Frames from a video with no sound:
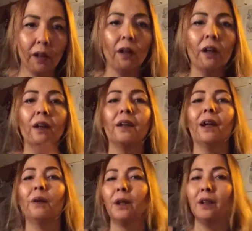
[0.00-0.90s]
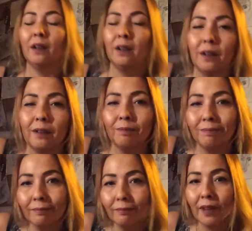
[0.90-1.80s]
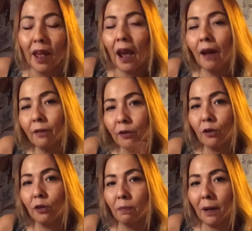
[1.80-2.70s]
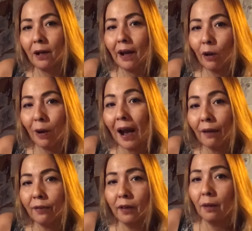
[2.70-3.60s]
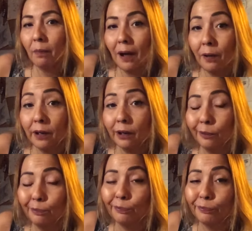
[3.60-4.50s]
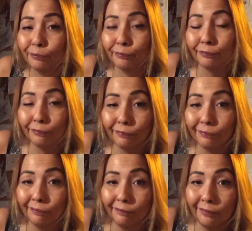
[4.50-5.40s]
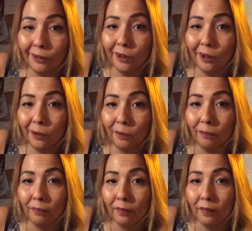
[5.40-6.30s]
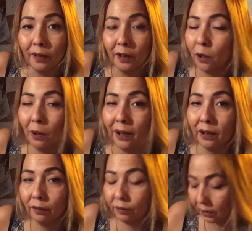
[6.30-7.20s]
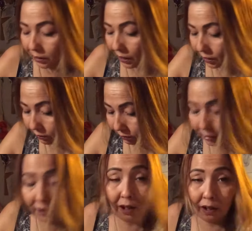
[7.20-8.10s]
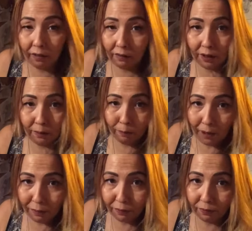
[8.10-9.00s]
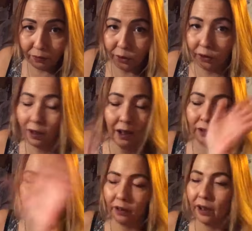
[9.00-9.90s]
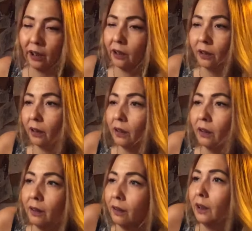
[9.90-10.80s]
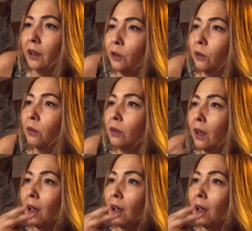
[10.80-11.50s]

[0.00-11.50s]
Ah, oh, now I get it. Have you thought about how I feel about it? You know? No, I didn't thought. My foot. I don't care. anywho.